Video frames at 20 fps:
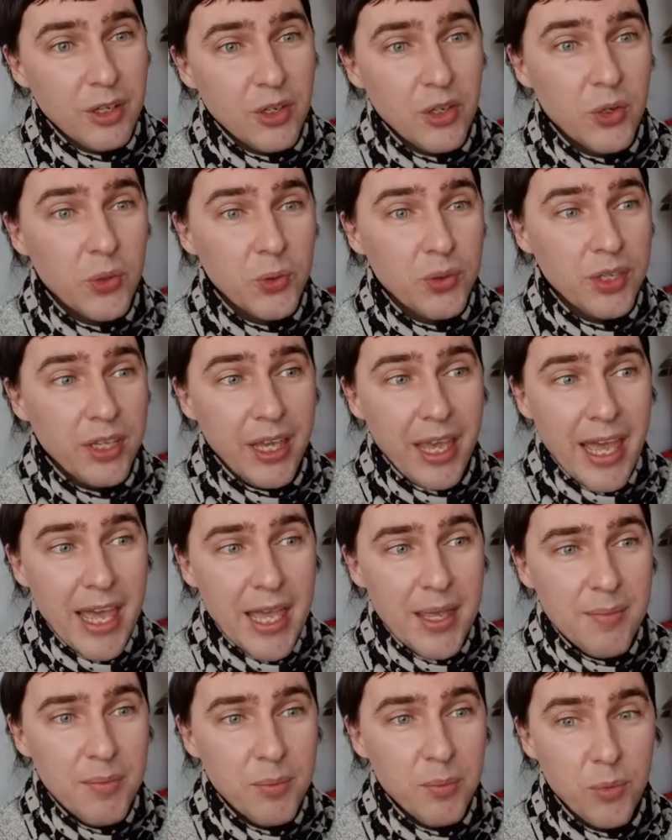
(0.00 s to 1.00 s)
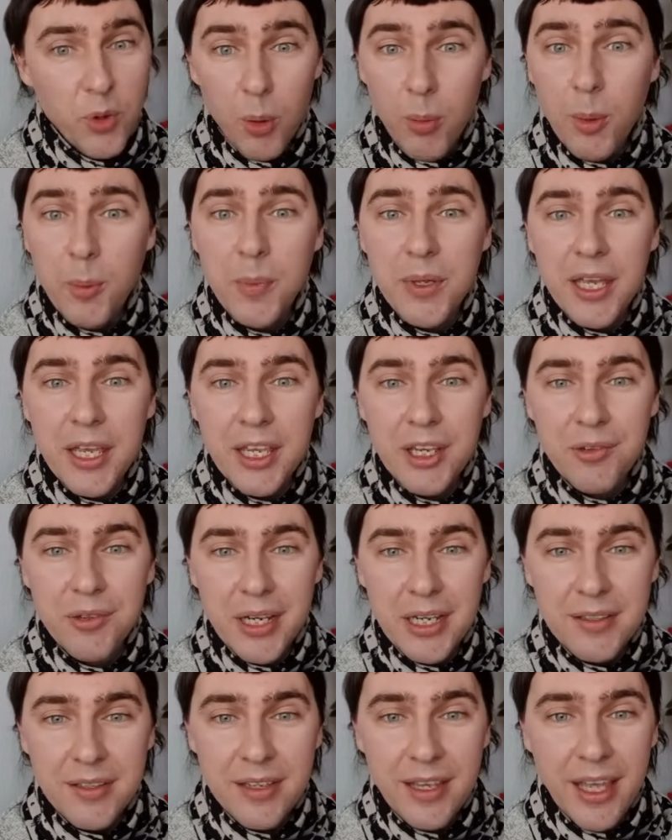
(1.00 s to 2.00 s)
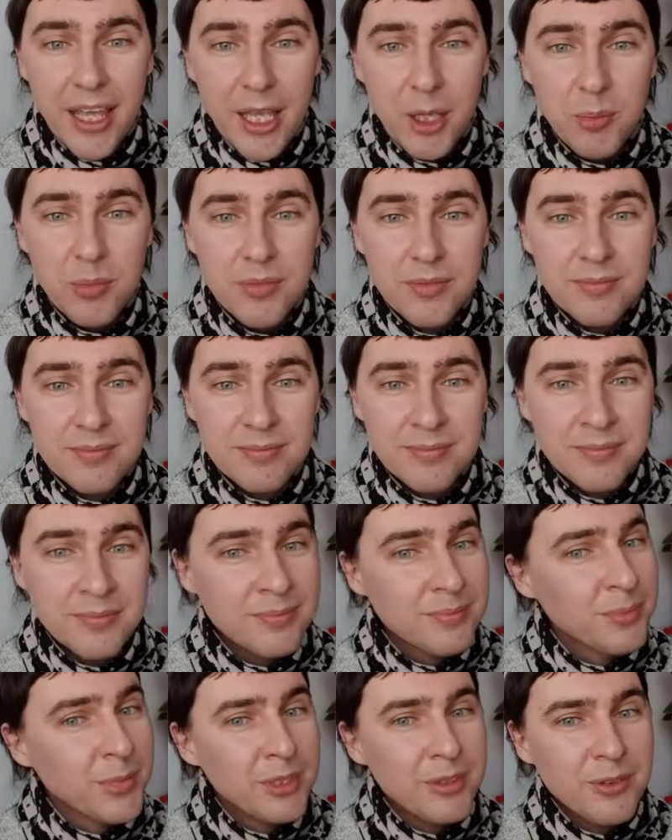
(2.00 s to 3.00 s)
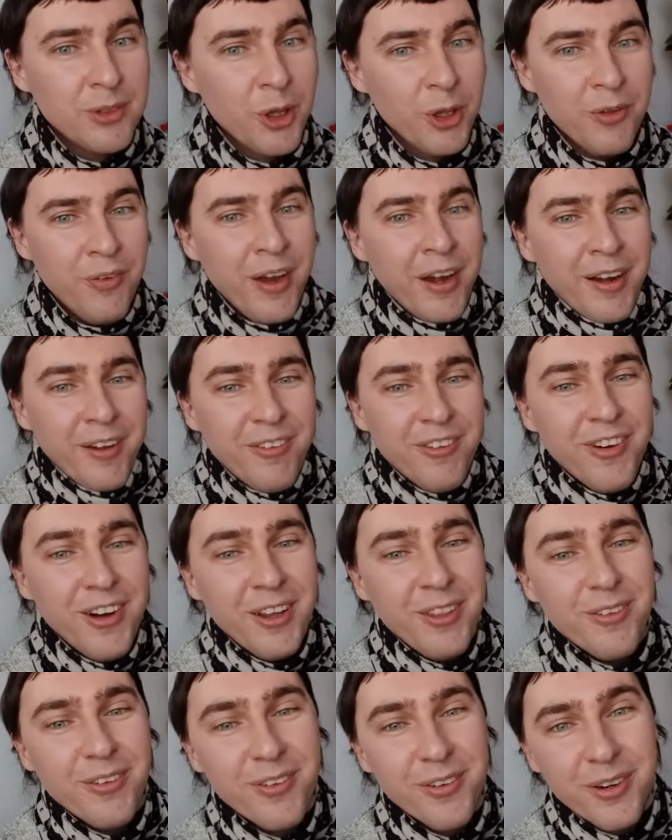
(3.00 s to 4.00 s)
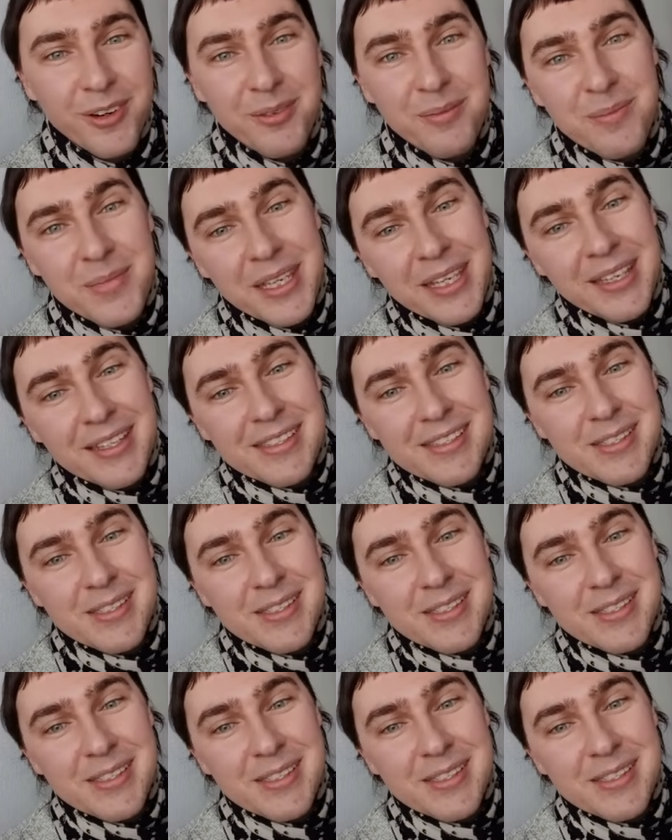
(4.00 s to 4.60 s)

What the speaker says: good game, probably a great game, but not very fun for me.